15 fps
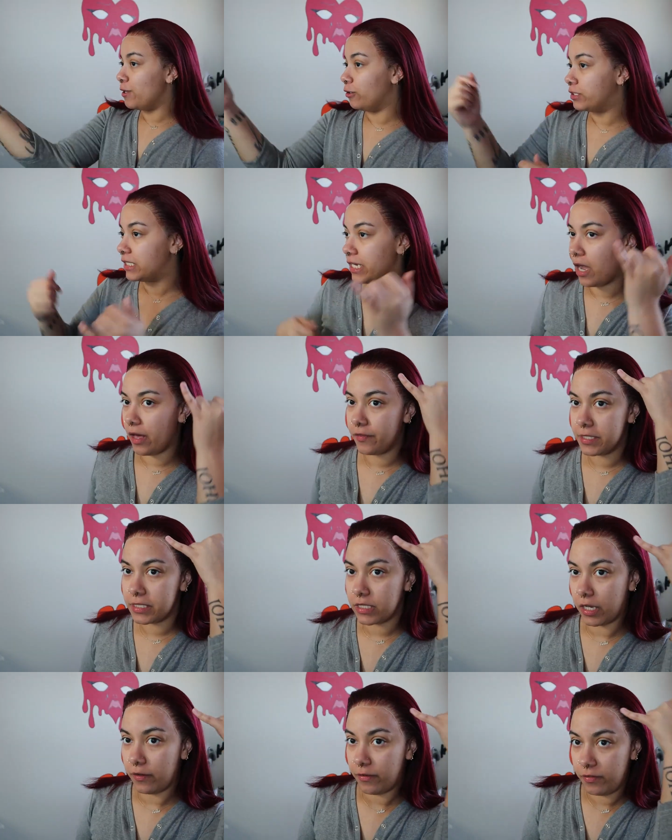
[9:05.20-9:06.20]
you see all this
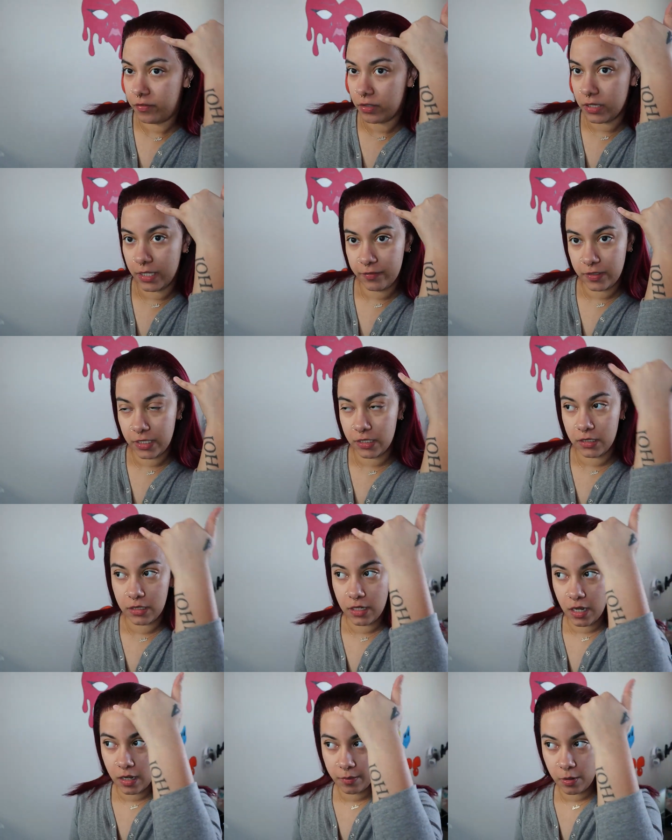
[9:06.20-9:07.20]
stuff lifting
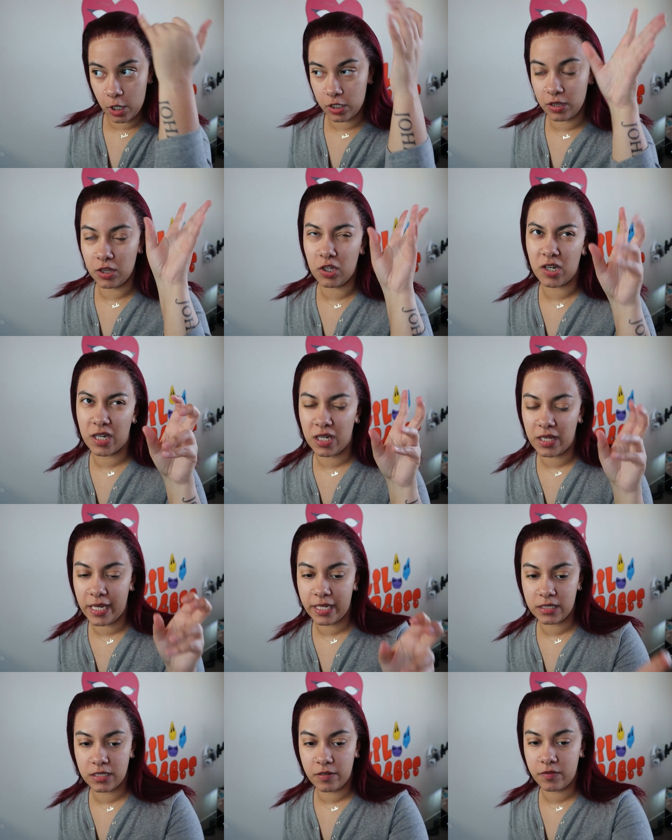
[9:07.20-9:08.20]
up or looking
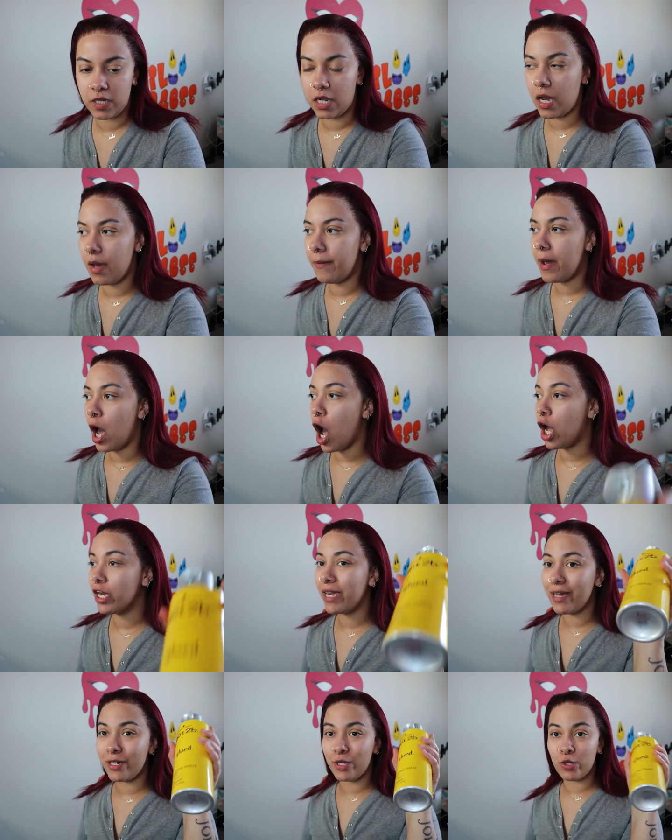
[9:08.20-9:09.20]
like it's lifting up, all
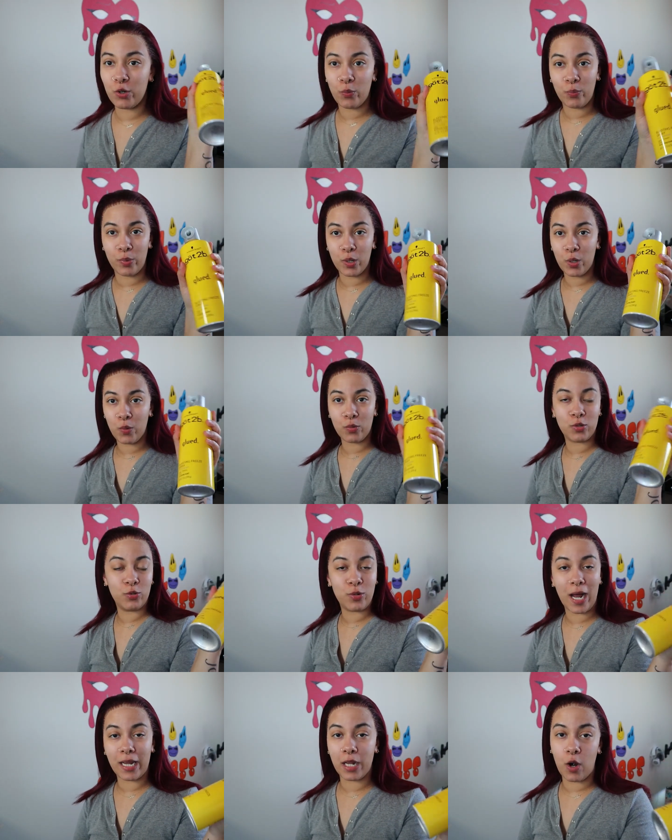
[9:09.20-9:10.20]
you gotta do, boo,
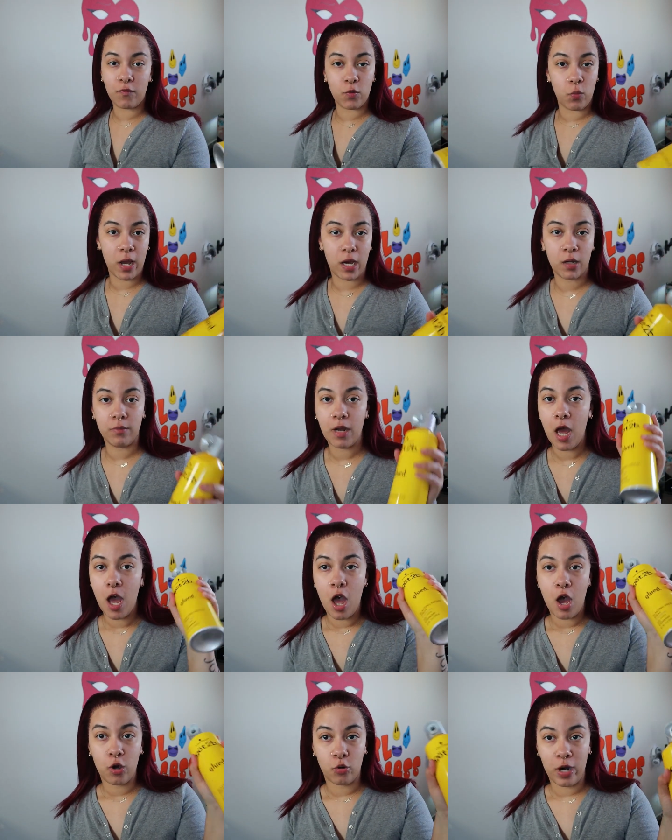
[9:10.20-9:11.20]
do not get overwhelmed.
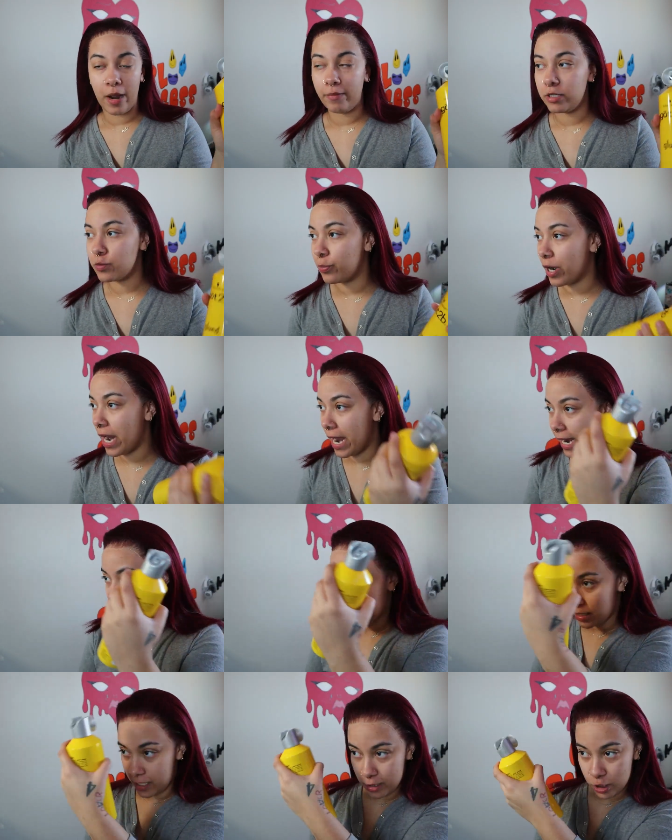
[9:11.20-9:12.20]
Grab your spray
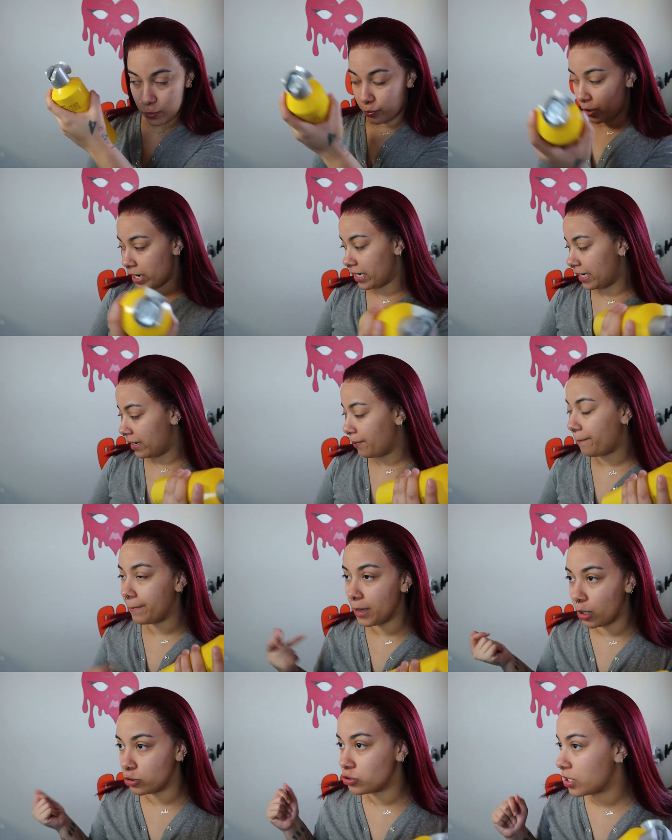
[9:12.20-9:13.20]
and spray it,
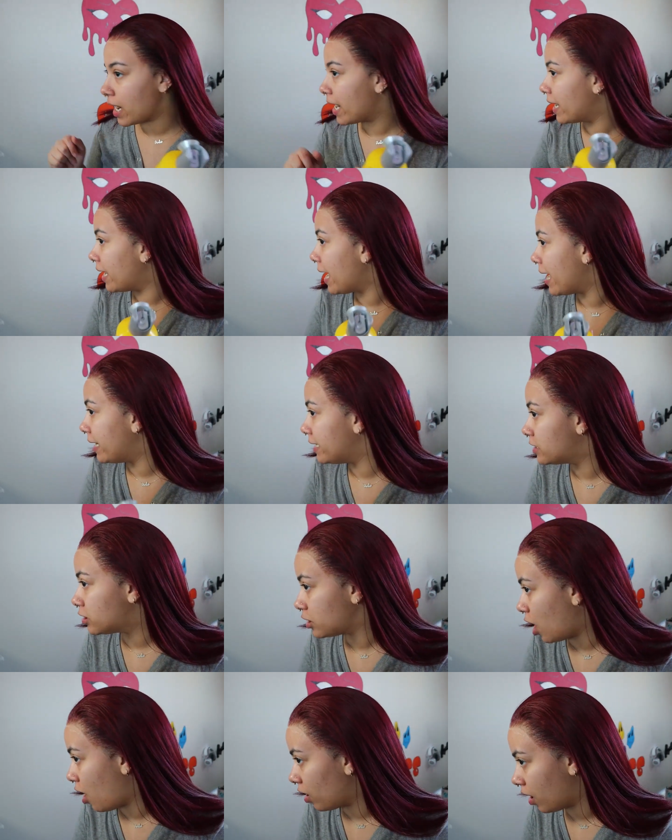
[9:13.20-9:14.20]
blow dry it, and
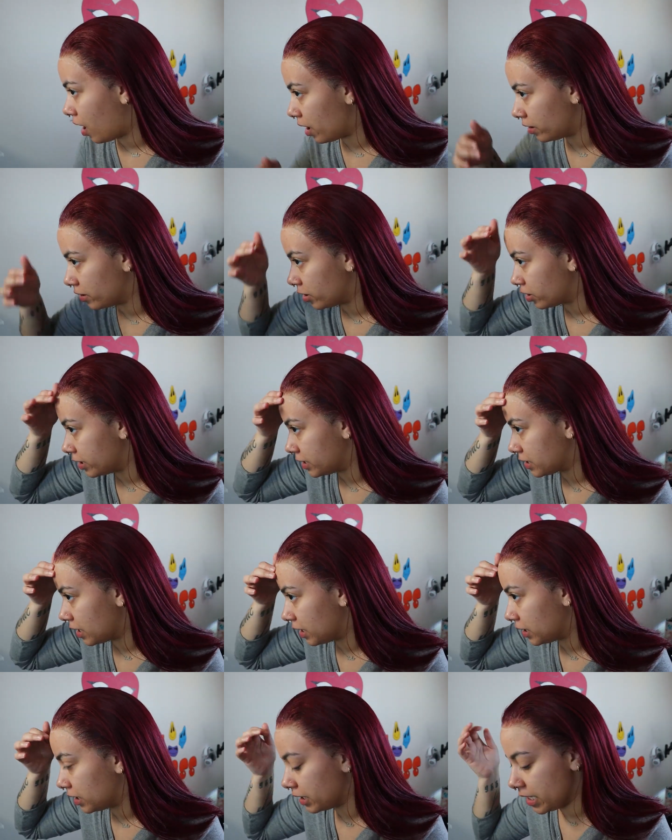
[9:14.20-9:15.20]
it's all gone. Literally, it's
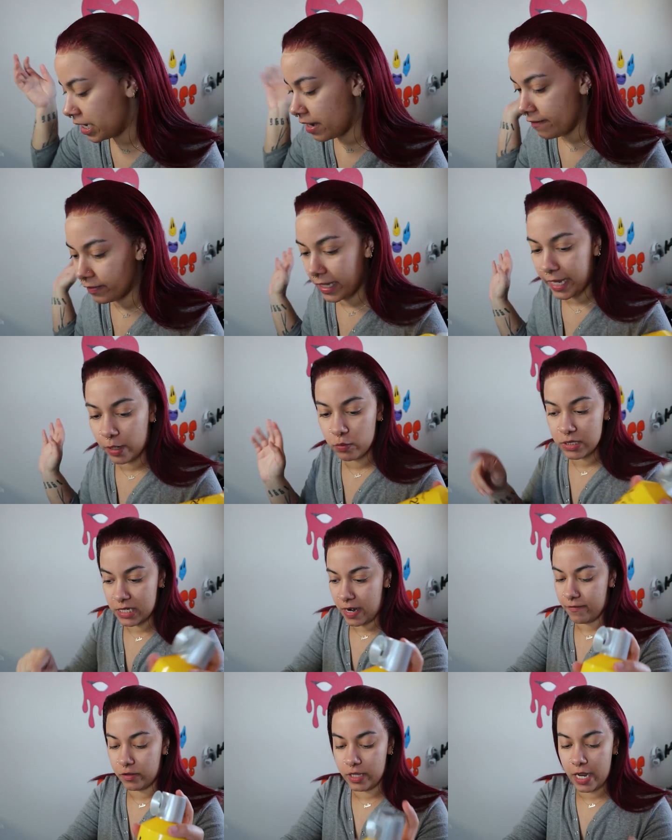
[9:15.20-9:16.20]
gonna leave like it was
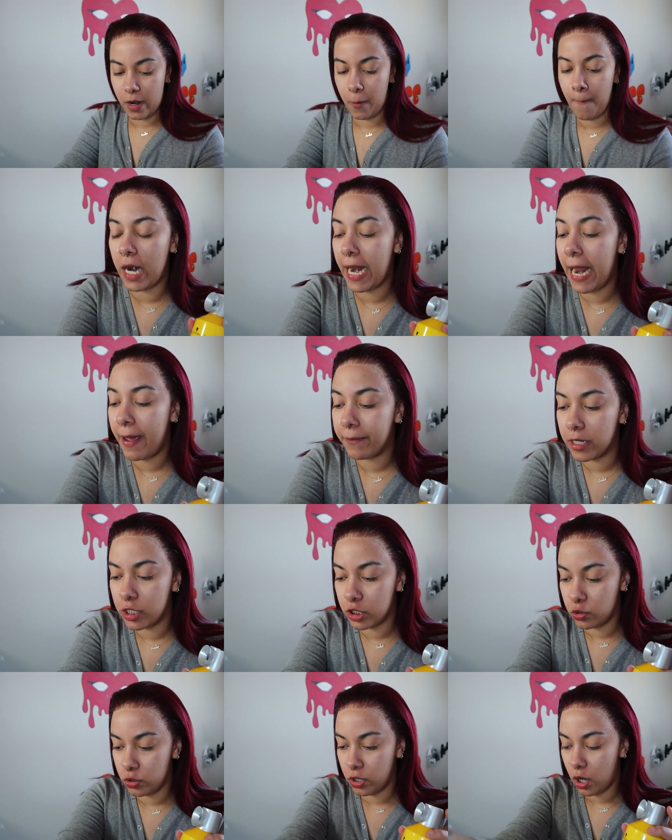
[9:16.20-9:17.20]
never there. What I am
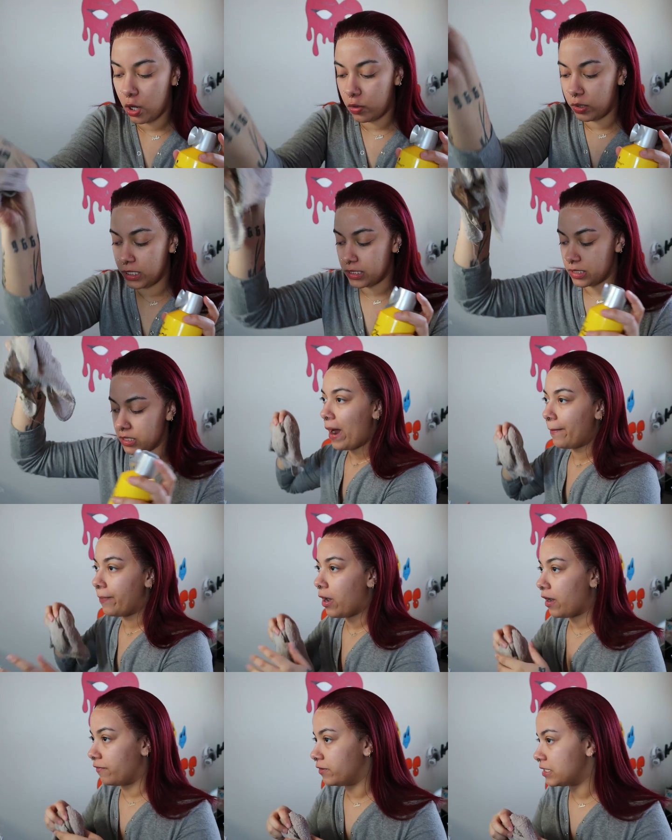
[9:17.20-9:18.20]
gonna do though is wipe
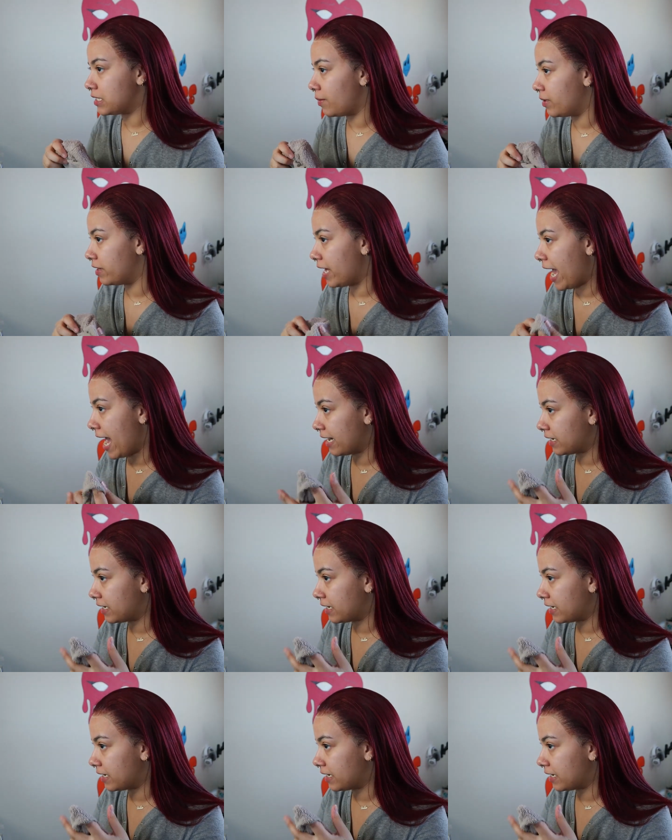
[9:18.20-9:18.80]
off some of the